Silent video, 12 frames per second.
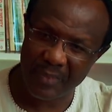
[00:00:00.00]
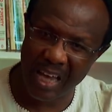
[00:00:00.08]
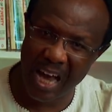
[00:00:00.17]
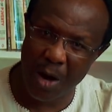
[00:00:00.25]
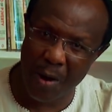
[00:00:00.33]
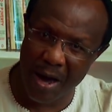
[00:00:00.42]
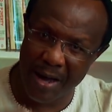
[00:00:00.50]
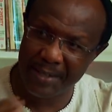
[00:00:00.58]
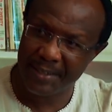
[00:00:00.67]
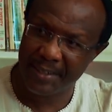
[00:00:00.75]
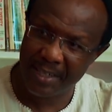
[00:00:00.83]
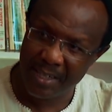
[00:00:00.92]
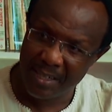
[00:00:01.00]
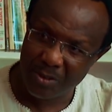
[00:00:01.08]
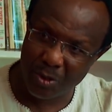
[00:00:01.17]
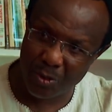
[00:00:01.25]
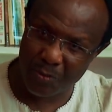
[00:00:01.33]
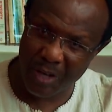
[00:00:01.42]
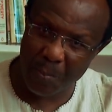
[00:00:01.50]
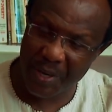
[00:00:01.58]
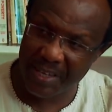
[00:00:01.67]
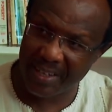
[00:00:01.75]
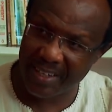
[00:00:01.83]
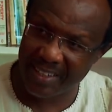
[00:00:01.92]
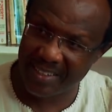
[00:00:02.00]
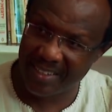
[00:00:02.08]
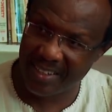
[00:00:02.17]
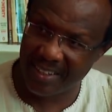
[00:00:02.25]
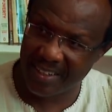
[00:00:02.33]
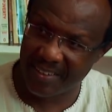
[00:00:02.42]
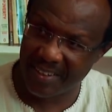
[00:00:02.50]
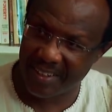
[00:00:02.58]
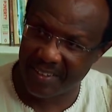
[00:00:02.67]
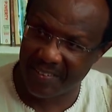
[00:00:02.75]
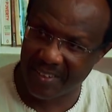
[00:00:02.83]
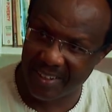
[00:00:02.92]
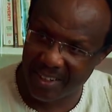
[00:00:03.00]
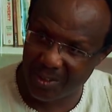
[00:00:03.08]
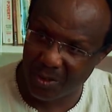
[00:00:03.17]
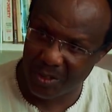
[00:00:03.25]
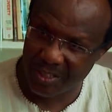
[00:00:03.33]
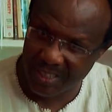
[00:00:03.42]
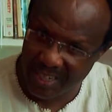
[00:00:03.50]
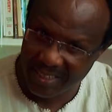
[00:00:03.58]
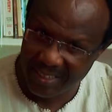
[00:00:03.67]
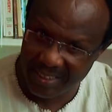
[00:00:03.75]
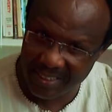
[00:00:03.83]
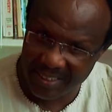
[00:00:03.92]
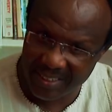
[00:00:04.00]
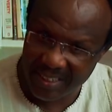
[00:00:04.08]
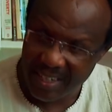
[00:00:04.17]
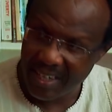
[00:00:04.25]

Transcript: our sort of campaign against the electoral injustice,